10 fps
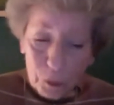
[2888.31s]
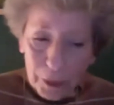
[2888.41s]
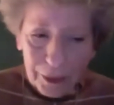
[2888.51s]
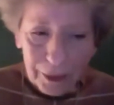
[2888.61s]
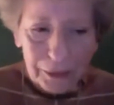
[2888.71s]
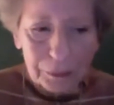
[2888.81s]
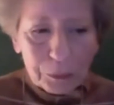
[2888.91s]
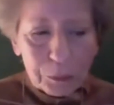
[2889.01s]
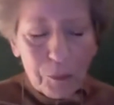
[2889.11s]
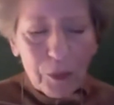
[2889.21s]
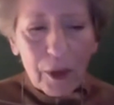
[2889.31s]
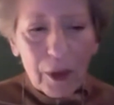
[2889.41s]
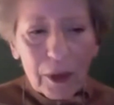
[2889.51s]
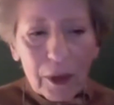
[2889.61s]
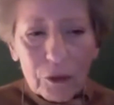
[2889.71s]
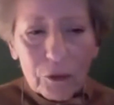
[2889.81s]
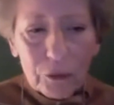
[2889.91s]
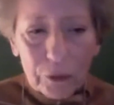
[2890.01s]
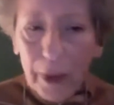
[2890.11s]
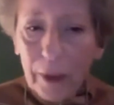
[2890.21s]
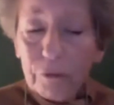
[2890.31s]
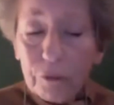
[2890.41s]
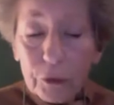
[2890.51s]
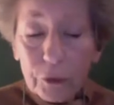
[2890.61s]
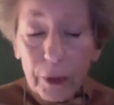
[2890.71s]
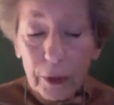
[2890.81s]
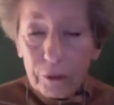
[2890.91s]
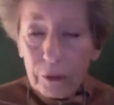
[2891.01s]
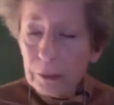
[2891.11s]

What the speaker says: me to not fear death.